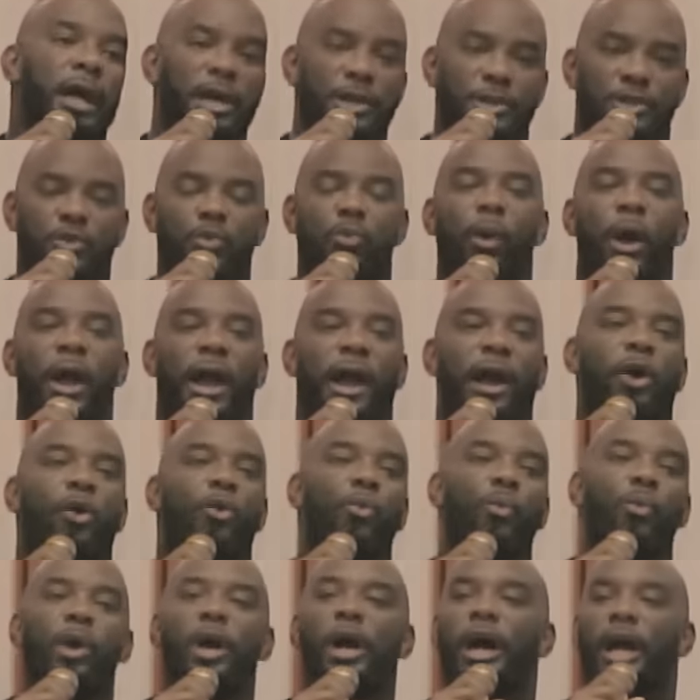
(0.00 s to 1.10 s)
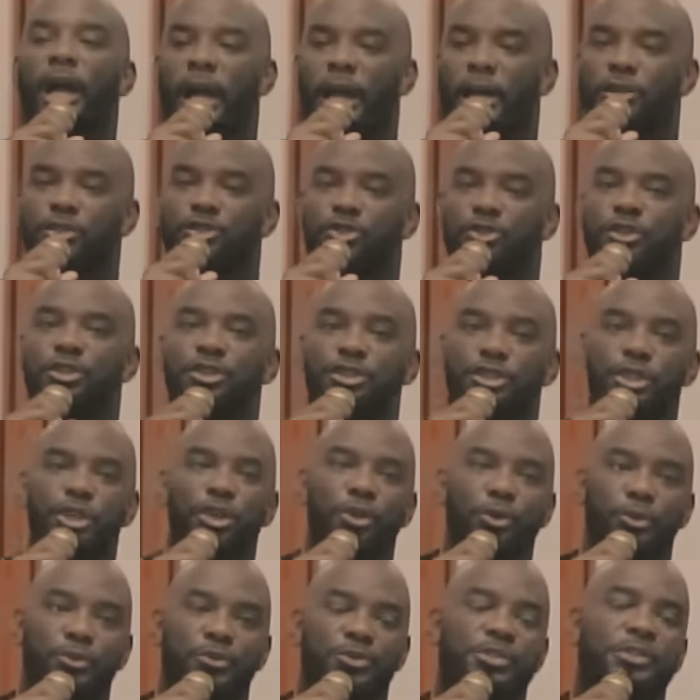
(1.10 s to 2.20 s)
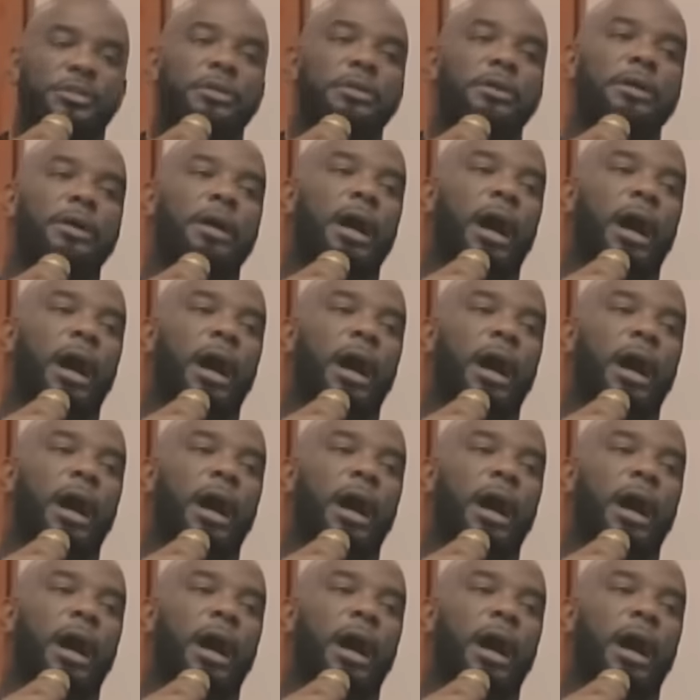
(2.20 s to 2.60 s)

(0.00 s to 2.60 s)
is where we are introduced